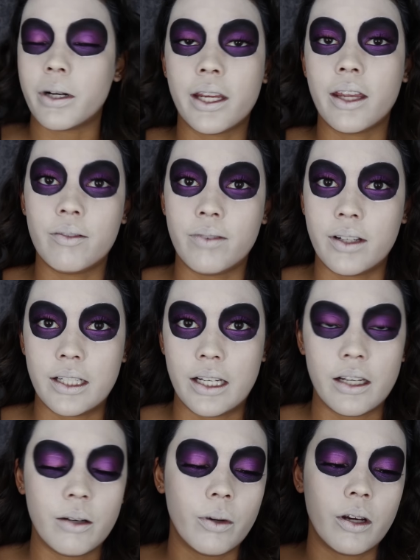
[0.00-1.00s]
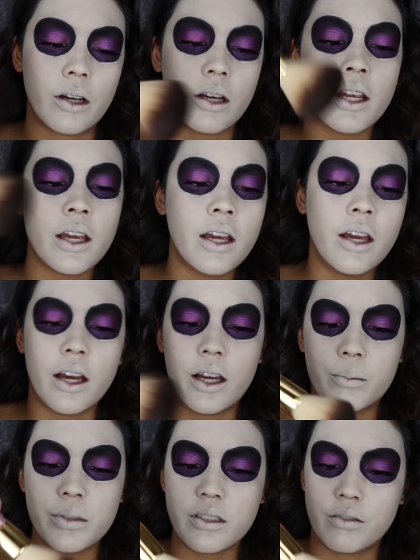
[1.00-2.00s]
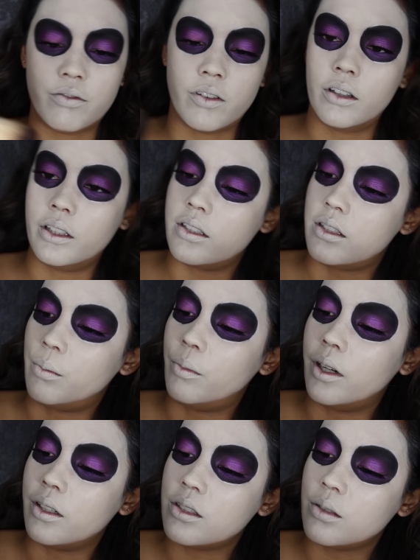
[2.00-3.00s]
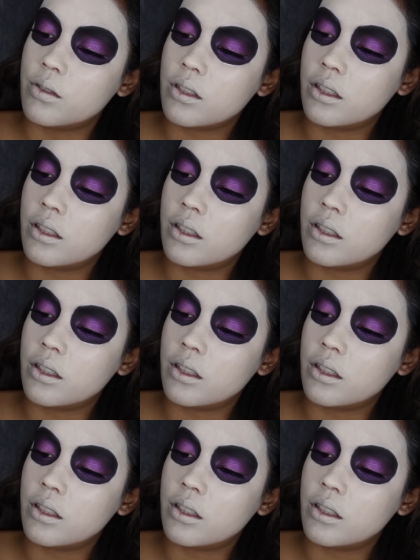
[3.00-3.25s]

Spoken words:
can't find it anywhere. I must have fallen somewhere. So I'm just